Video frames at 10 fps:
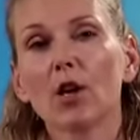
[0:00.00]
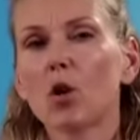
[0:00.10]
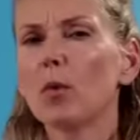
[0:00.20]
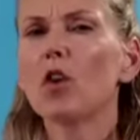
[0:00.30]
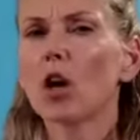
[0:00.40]
so
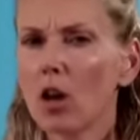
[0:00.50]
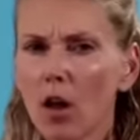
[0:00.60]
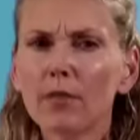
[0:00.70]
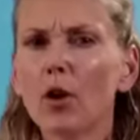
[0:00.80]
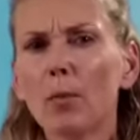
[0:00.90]
we've got a
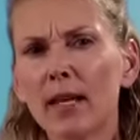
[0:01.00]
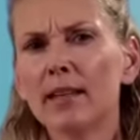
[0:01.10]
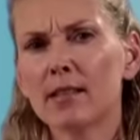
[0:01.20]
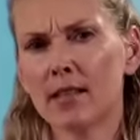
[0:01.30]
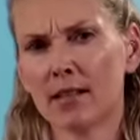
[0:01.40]
lot of
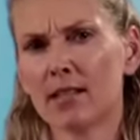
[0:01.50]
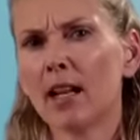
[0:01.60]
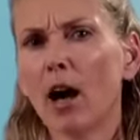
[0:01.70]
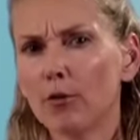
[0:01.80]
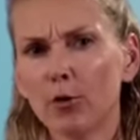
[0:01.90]
omega-6 in
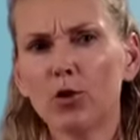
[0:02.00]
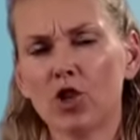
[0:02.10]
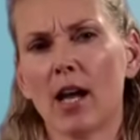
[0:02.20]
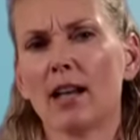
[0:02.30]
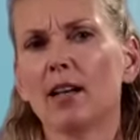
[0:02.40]
our food
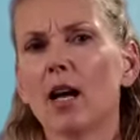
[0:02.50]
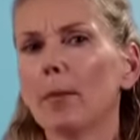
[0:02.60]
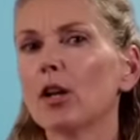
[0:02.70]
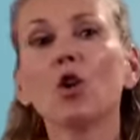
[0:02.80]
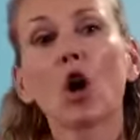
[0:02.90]
chain,
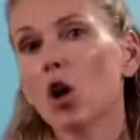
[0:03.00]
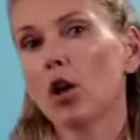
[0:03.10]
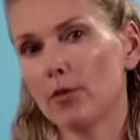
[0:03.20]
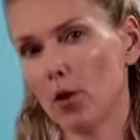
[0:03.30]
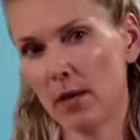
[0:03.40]
but not a lot
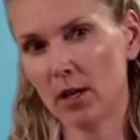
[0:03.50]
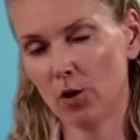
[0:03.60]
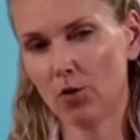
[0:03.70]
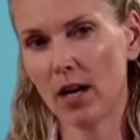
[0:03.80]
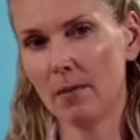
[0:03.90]
of
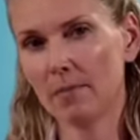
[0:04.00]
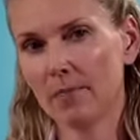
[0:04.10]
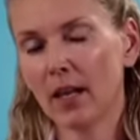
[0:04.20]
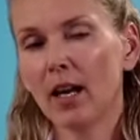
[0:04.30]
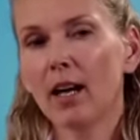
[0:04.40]
omega-3.
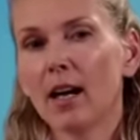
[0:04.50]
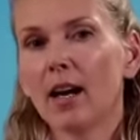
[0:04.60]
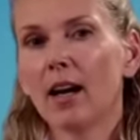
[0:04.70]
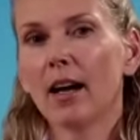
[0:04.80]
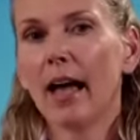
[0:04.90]

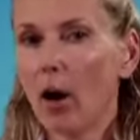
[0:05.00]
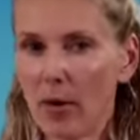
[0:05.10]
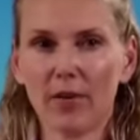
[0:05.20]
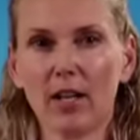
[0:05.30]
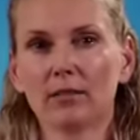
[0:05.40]

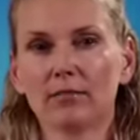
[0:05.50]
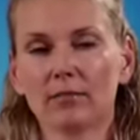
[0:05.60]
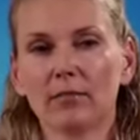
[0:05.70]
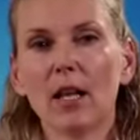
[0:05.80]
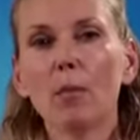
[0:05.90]
However,
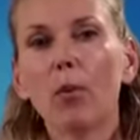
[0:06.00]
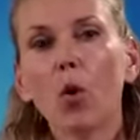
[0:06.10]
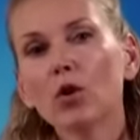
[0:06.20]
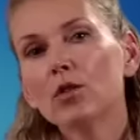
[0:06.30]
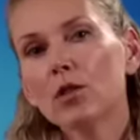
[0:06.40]
the
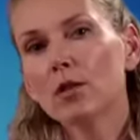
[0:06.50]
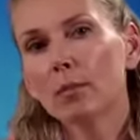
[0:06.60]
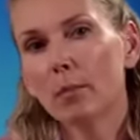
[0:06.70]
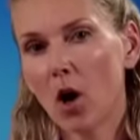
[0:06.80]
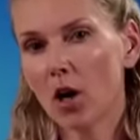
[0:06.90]
important
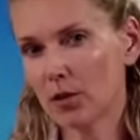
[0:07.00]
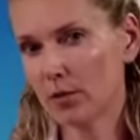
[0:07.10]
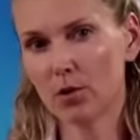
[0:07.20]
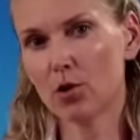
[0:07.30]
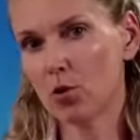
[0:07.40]
part of
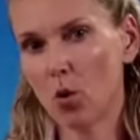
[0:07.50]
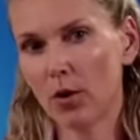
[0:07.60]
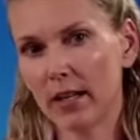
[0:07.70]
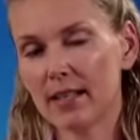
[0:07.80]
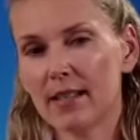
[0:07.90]
this
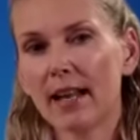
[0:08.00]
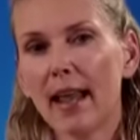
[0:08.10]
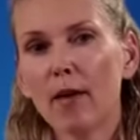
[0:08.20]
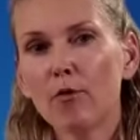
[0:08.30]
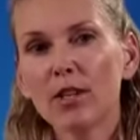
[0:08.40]
story is that
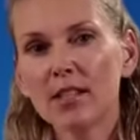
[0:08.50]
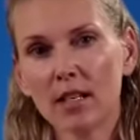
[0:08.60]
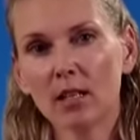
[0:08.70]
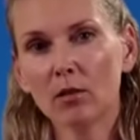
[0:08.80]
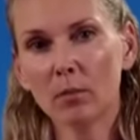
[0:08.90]
every
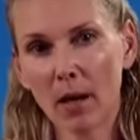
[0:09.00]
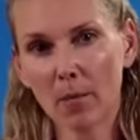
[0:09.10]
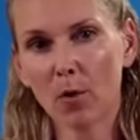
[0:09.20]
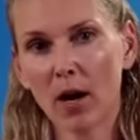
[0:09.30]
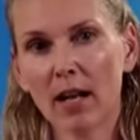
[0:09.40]
single
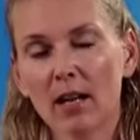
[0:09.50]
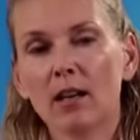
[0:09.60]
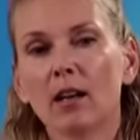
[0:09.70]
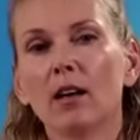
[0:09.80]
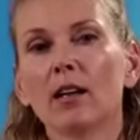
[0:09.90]
membrane
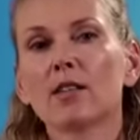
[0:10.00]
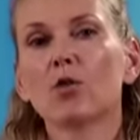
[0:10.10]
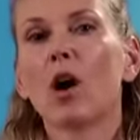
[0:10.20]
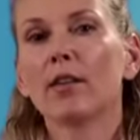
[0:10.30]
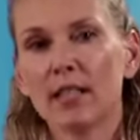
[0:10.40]

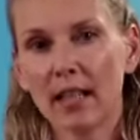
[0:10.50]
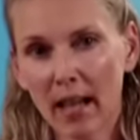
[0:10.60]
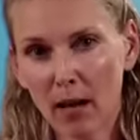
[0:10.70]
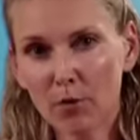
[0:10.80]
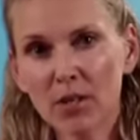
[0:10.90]
surrounding
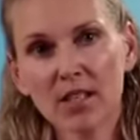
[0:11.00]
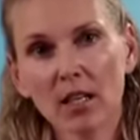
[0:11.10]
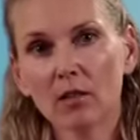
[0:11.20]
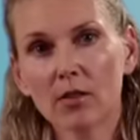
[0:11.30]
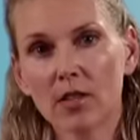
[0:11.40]
every
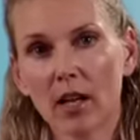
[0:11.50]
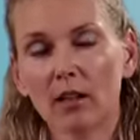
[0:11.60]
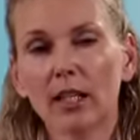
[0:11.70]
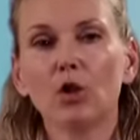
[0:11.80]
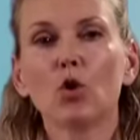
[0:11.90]
single cell
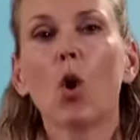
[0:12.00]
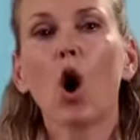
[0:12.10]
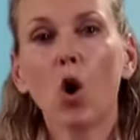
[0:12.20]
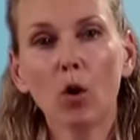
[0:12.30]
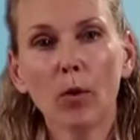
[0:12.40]
in your
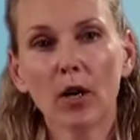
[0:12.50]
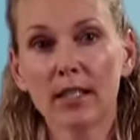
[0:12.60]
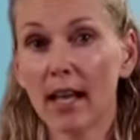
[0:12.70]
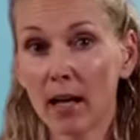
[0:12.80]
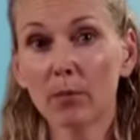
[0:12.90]
whole
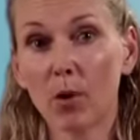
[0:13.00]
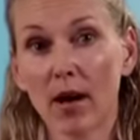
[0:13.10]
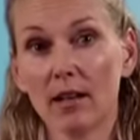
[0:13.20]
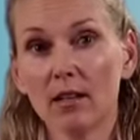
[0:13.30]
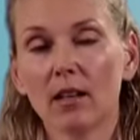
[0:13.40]
body and
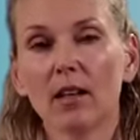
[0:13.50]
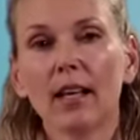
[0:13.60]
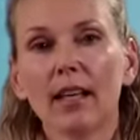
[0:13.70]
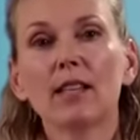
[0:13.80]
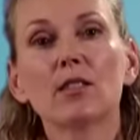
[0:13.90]
brain
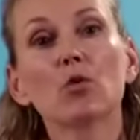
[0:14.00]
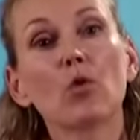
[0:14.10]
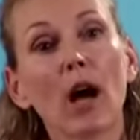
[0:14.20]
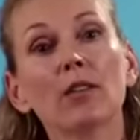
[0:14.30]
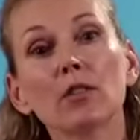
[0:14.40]
is
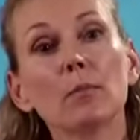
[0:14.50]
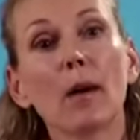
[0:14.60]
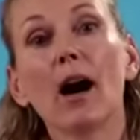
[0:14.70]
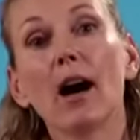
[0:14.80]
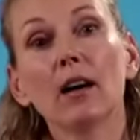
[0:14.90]
surrounded
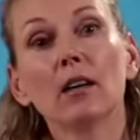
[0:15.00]
by